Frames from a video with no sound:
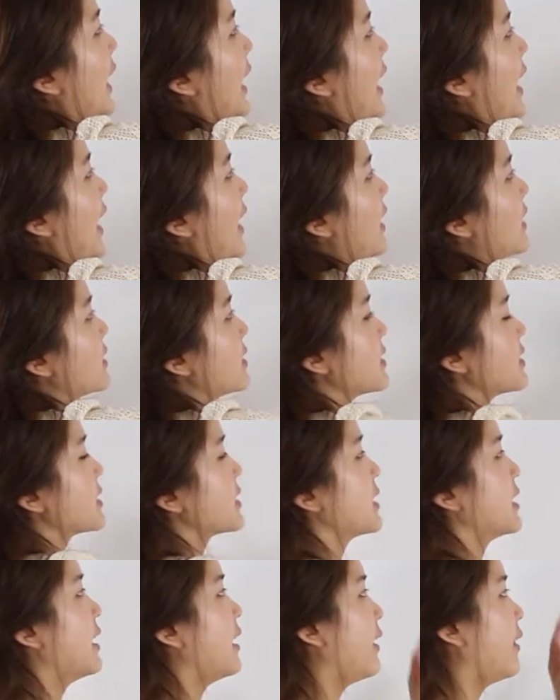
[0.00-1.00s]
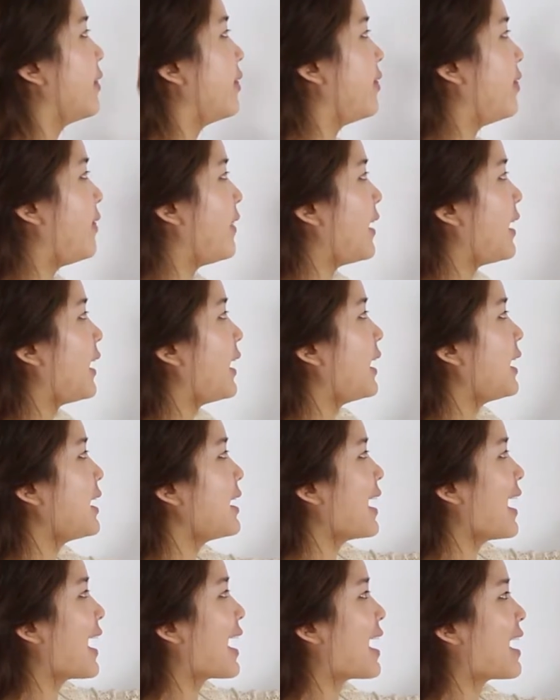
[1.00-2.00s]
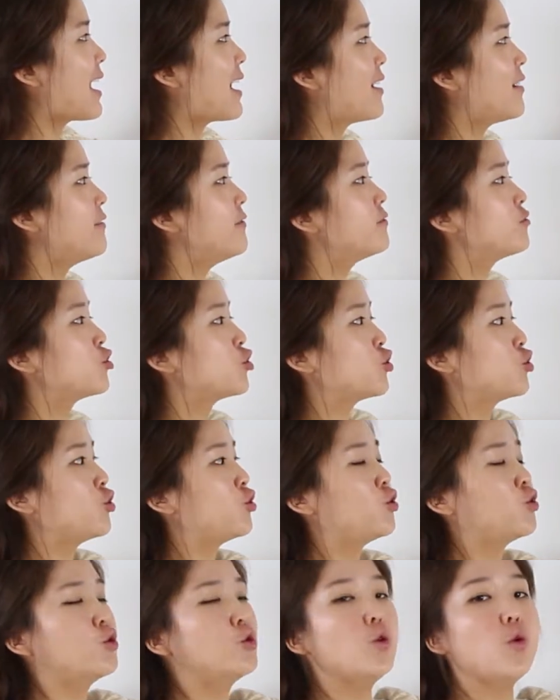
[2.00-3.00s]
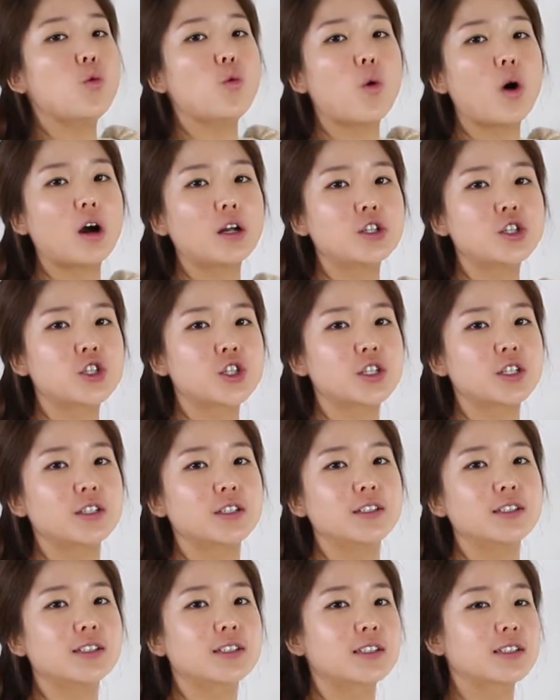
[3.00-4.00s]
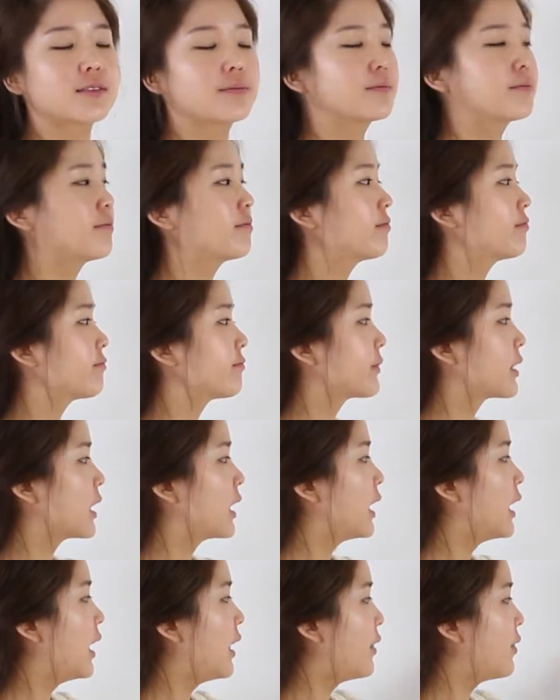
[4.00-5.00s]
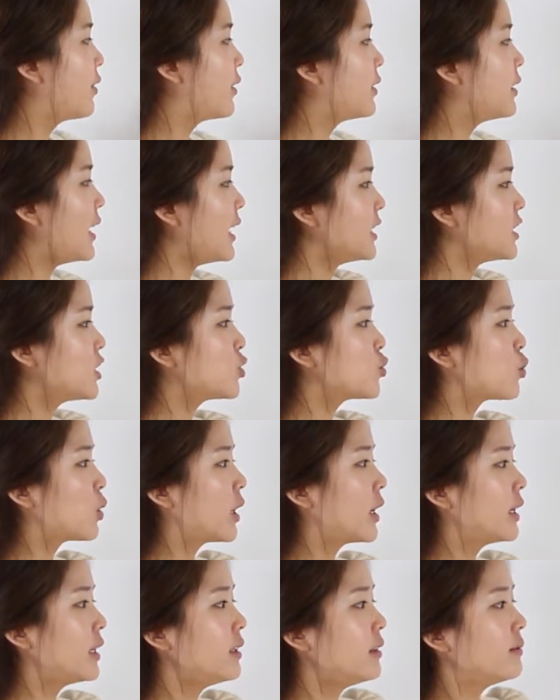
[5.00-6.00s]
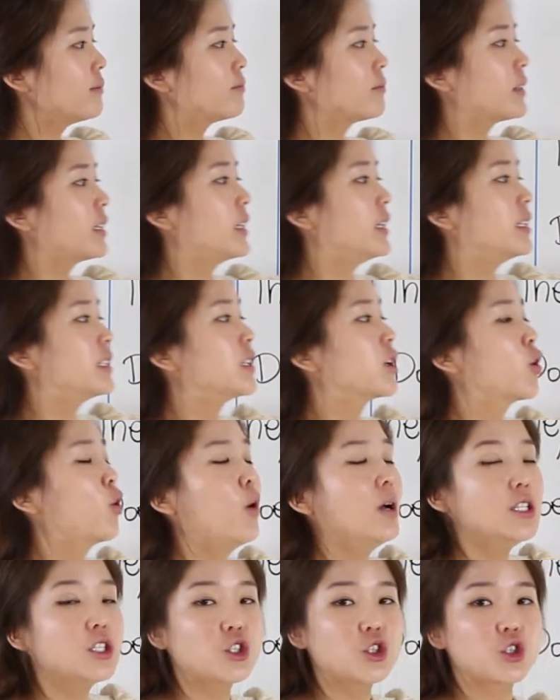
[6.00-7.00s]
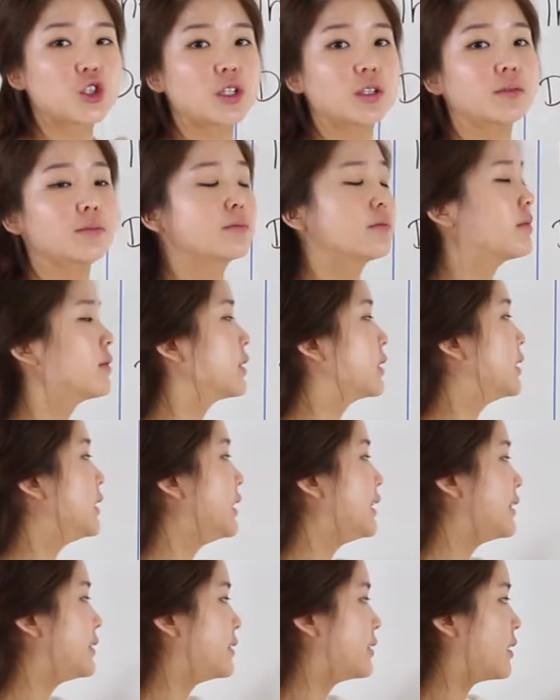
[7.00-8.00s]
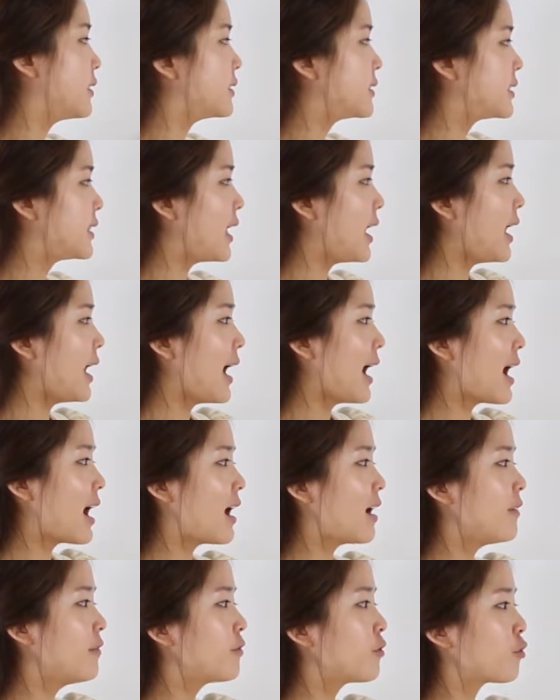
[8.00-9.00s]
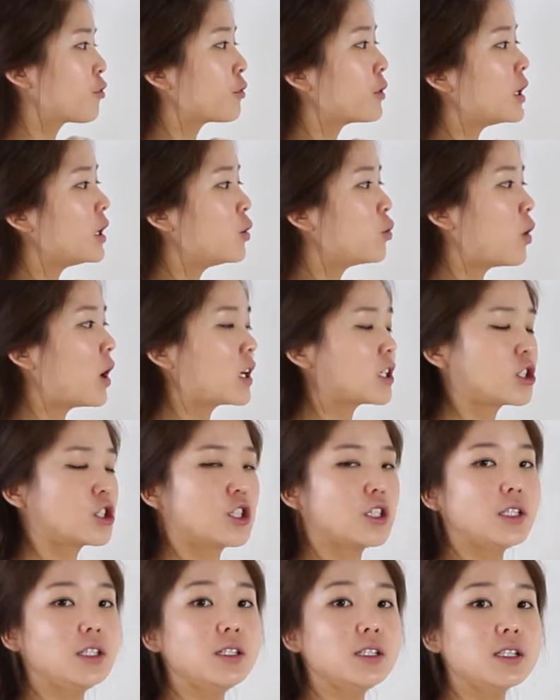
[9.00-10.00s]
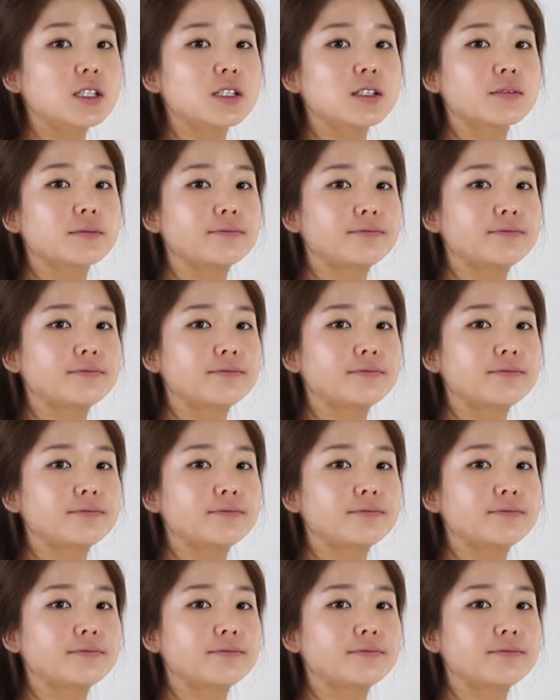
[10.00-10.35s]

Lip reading: has. They have 2 watches. The next one is a question. Does they have 3 watches?